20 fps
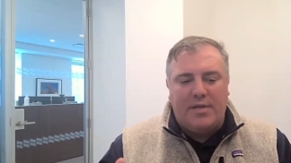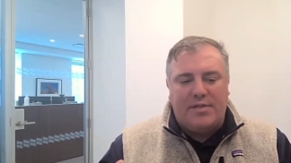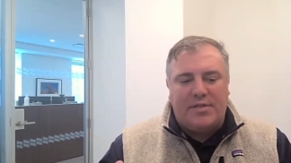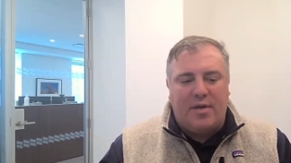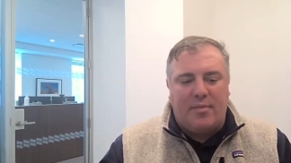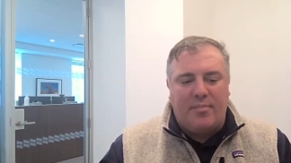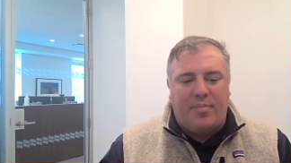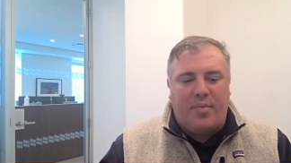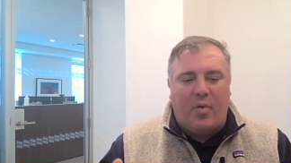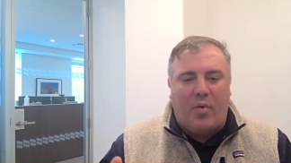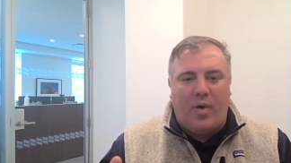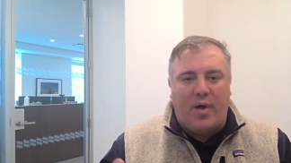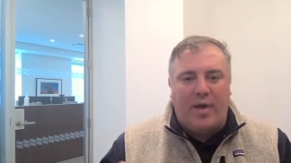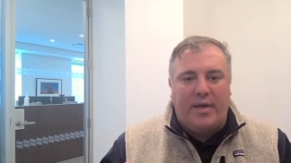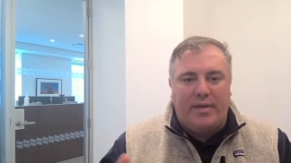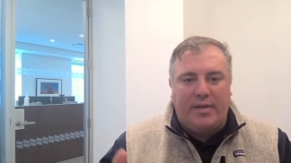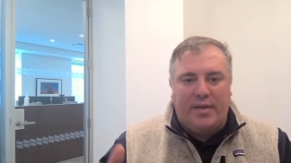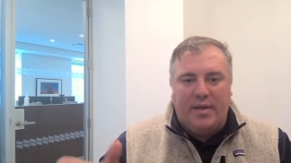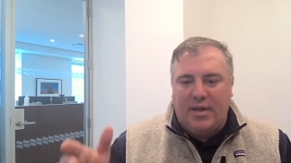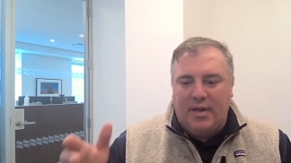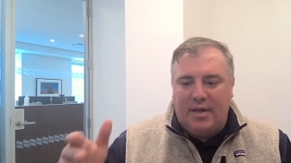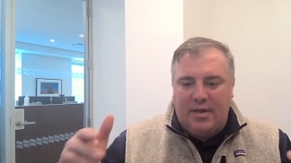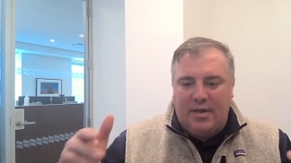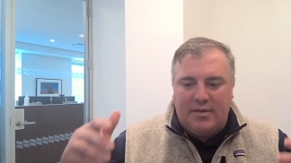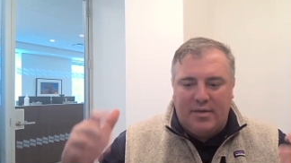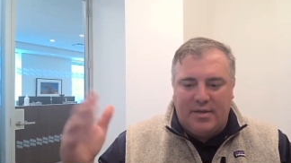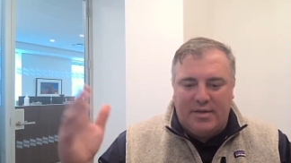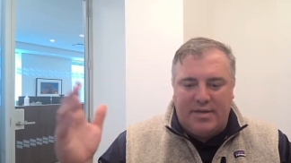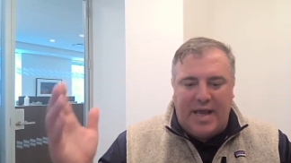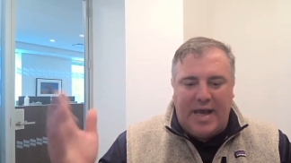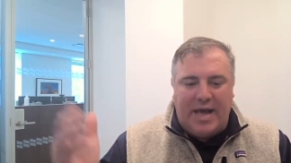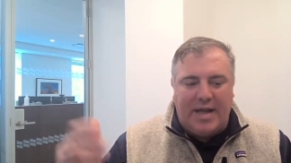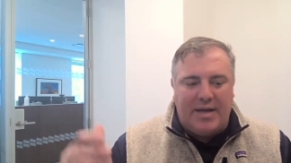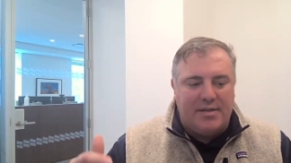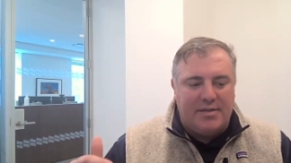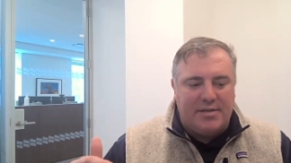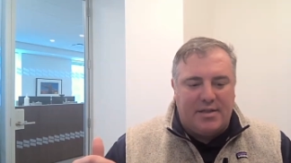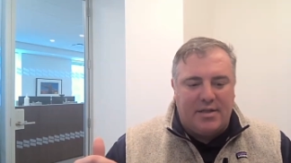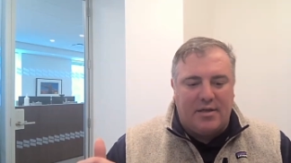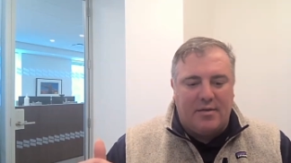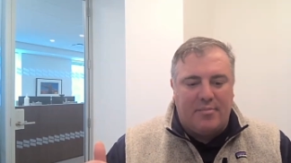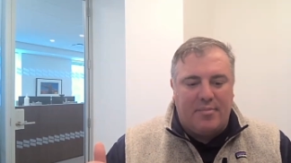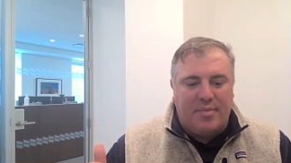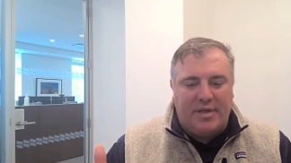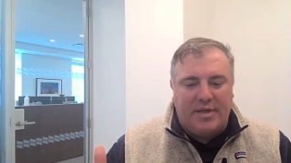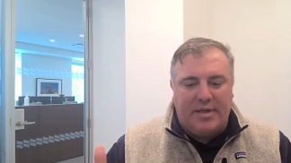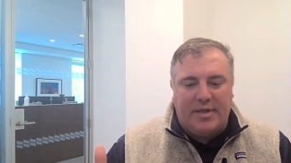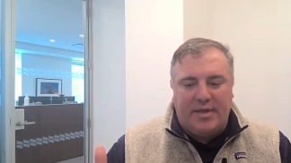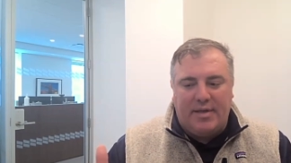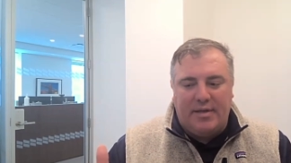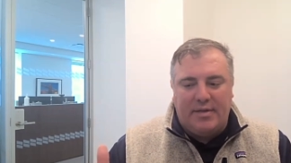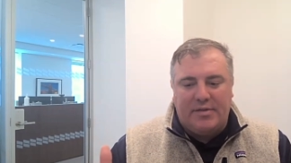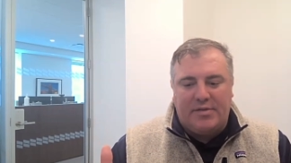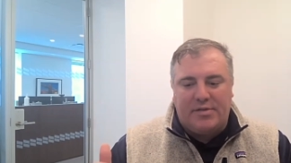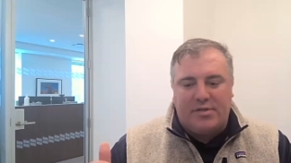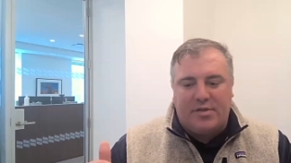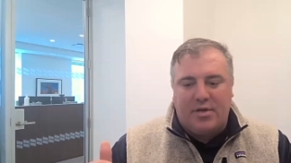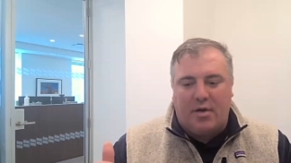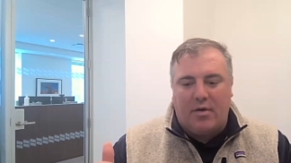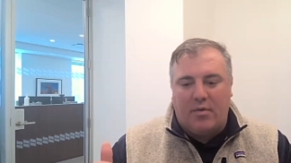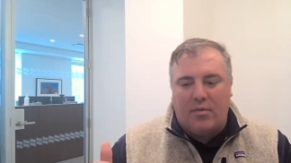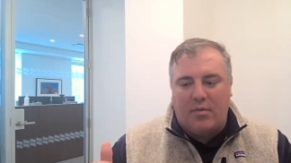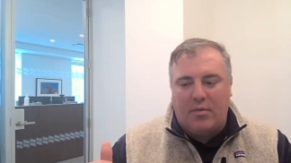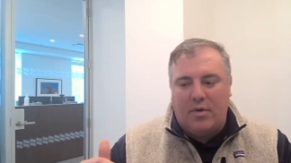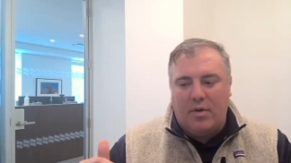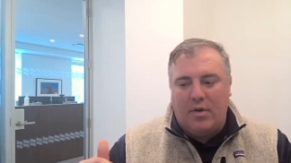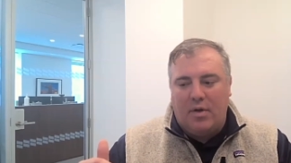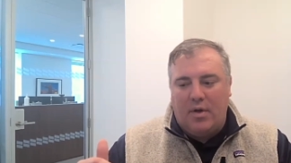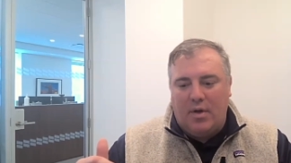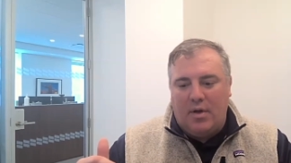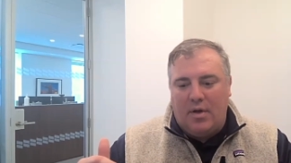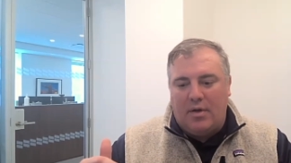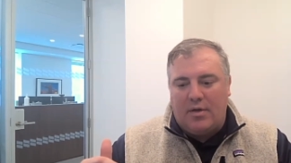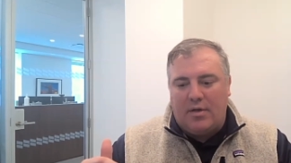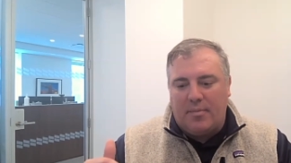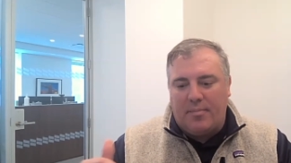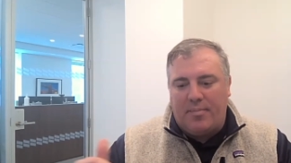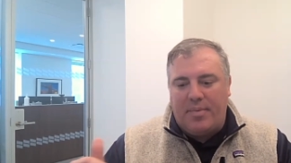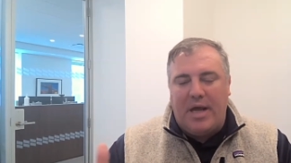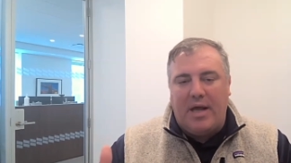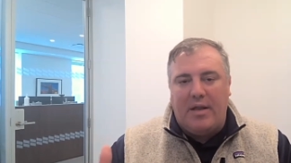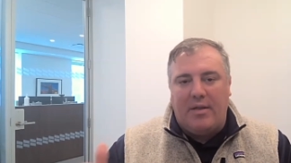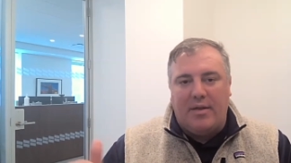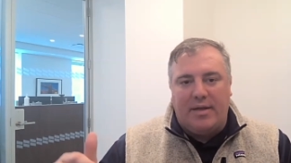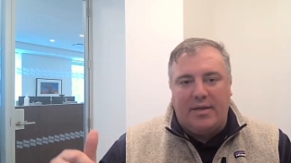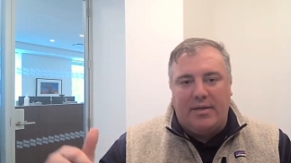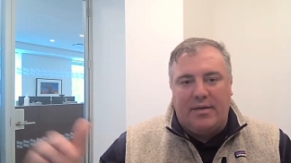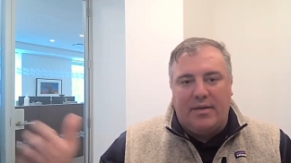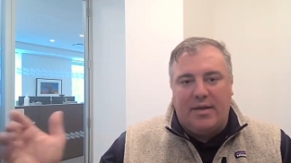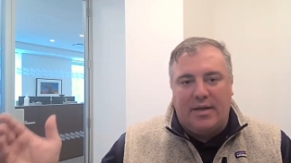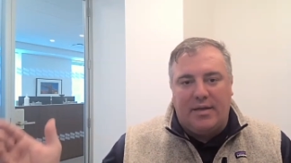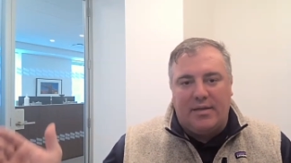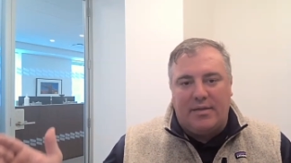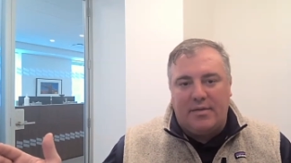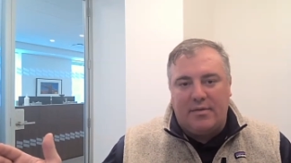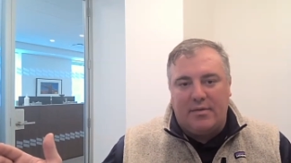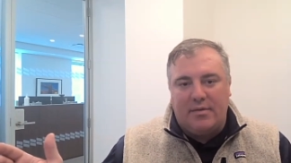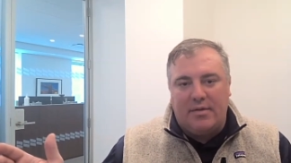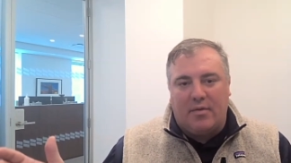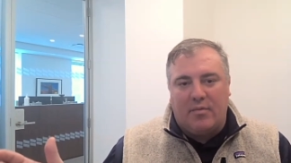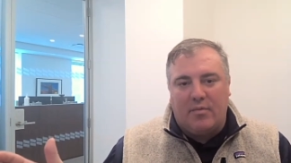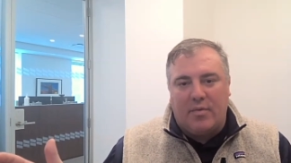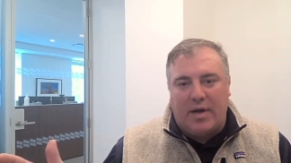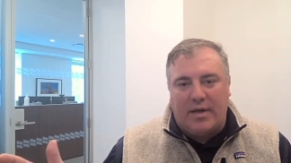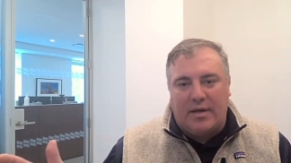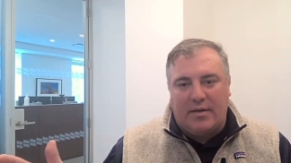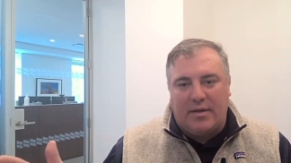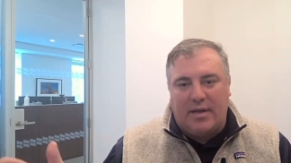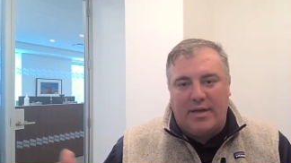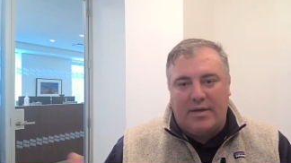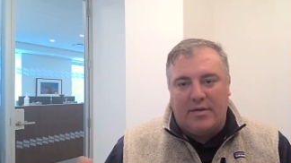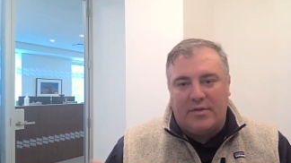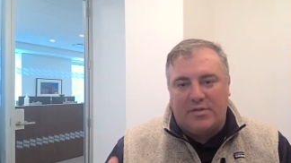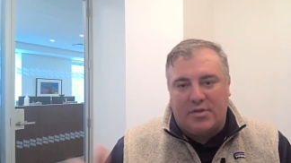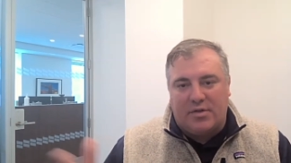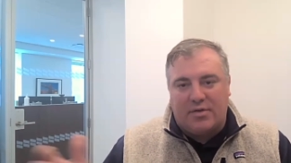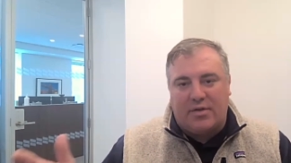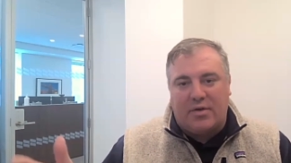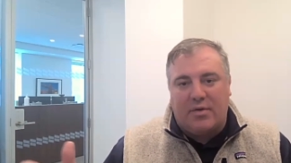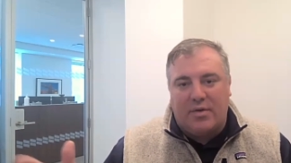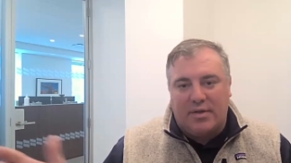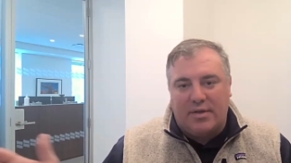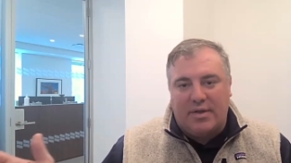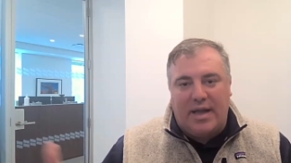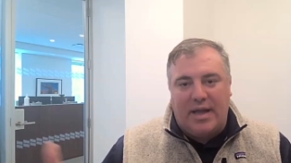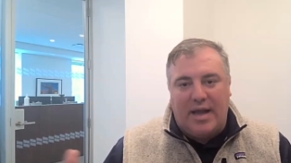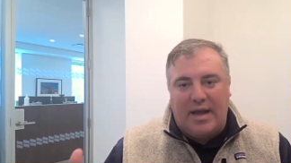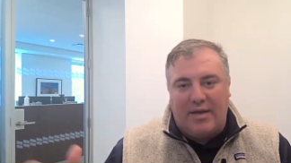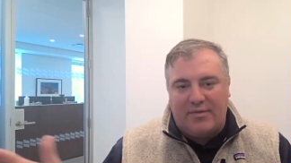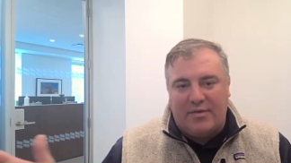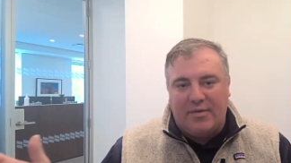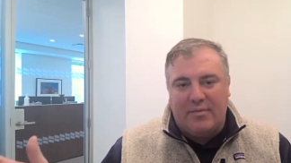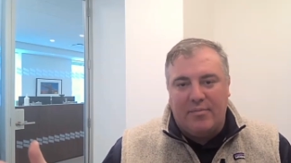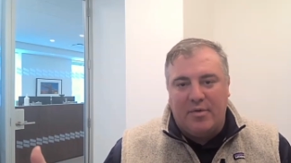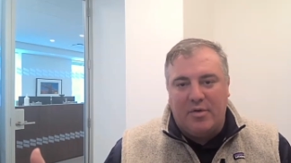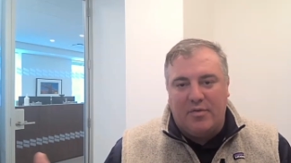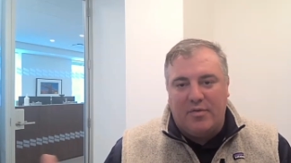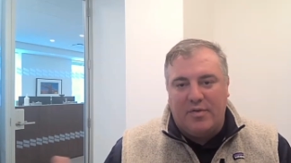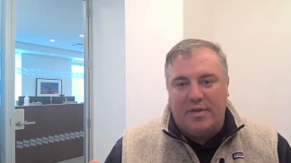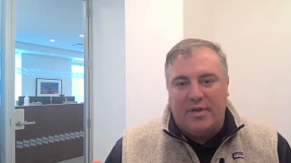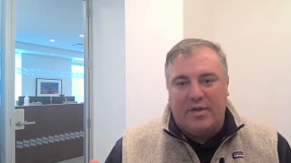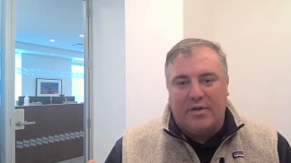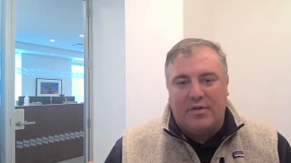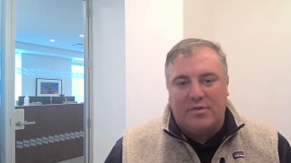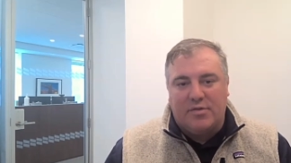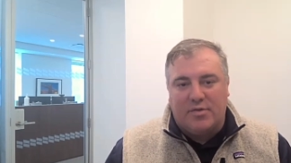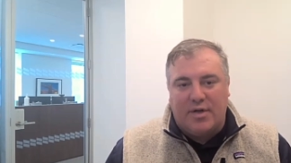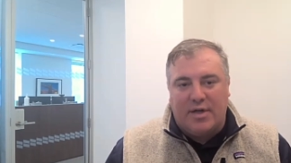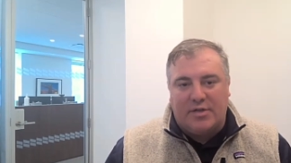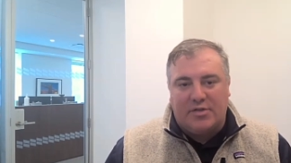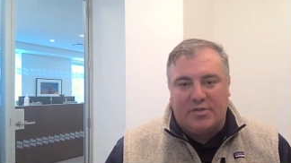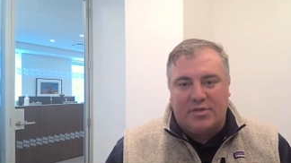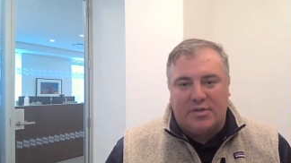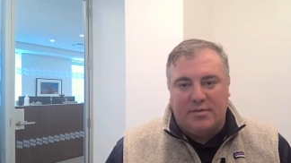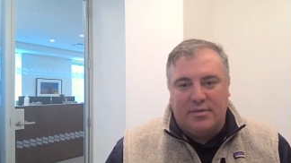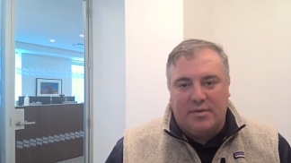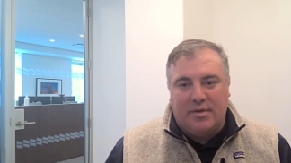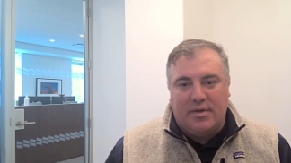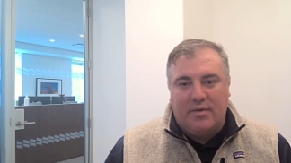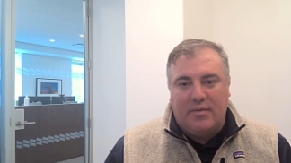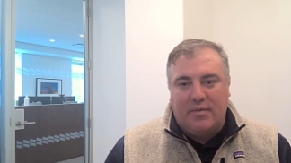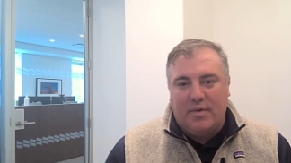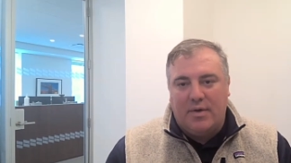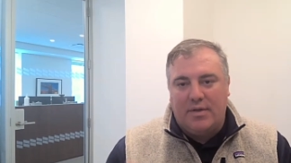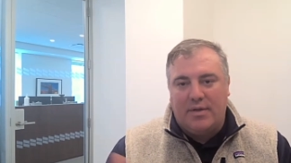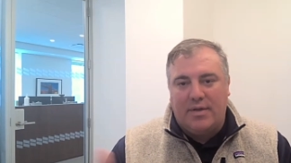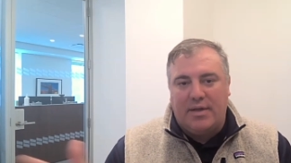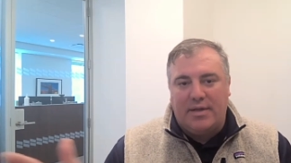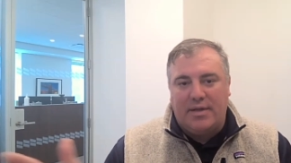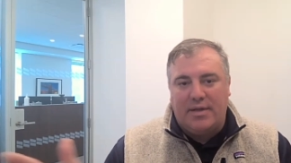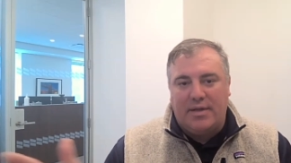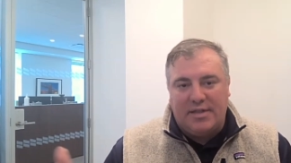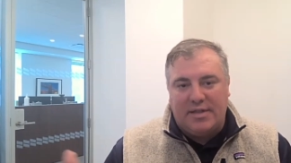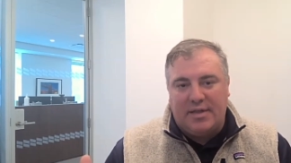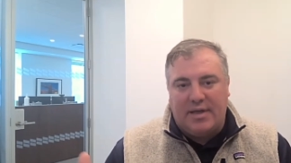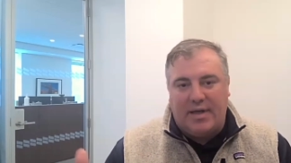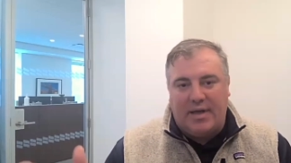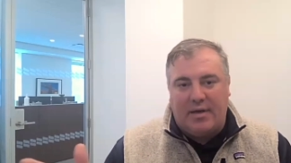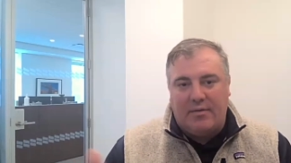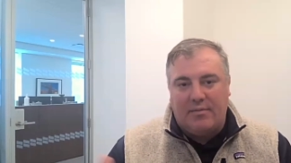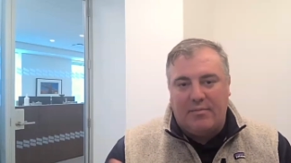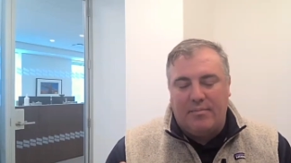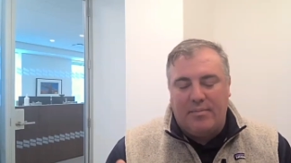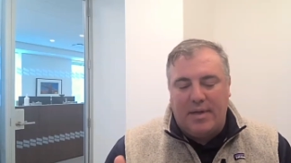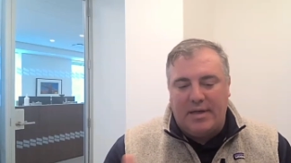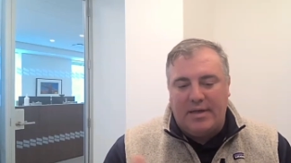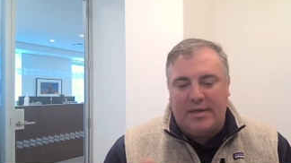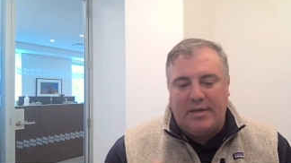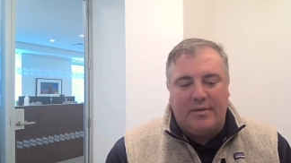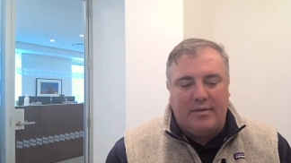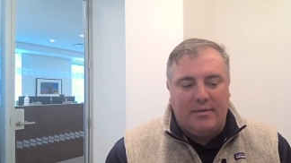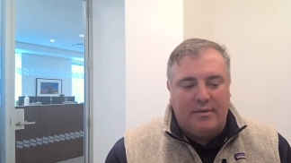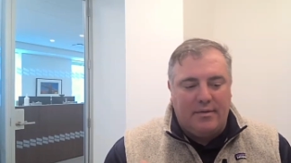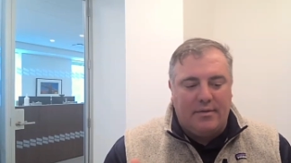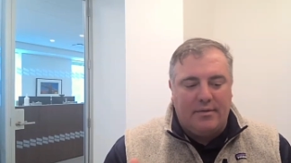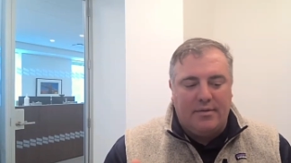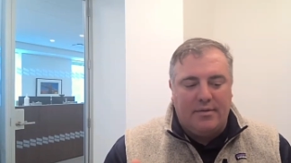some point, the data is going to be so compelling that, regulators are going to have to move in their direction when they see how many,